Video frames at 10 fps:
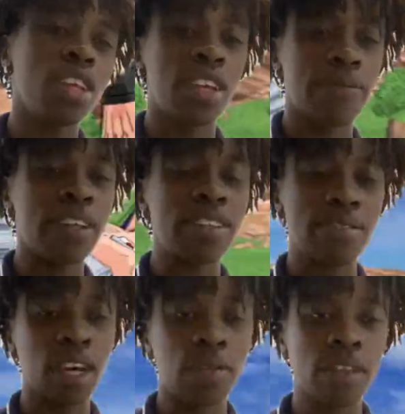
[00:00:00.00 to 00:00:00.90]
defensive
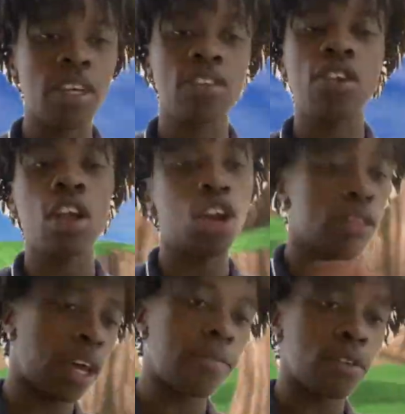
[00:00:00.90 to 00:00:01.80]
side of things, learn
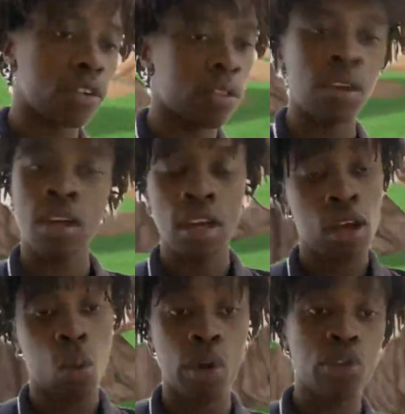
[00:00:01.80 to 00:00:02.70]
that first.
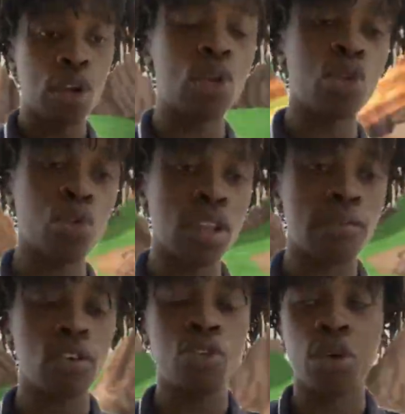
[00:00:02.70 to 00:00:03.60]
Once you those last
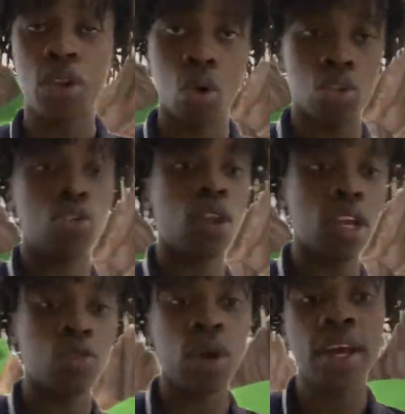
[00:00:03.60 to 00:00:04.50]
first, you can go to
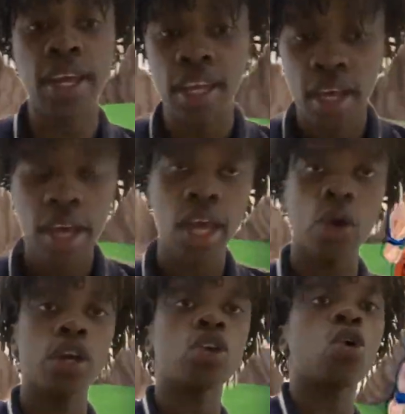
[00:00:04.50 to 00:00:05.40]
Sonic's way, you
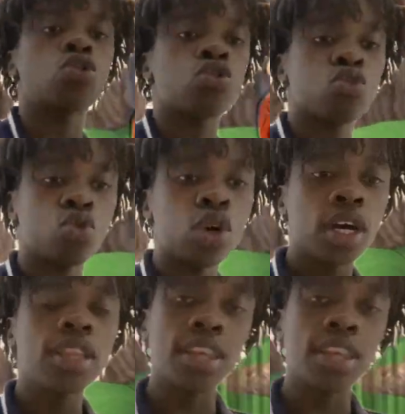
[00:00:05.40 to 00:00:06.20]
can go to the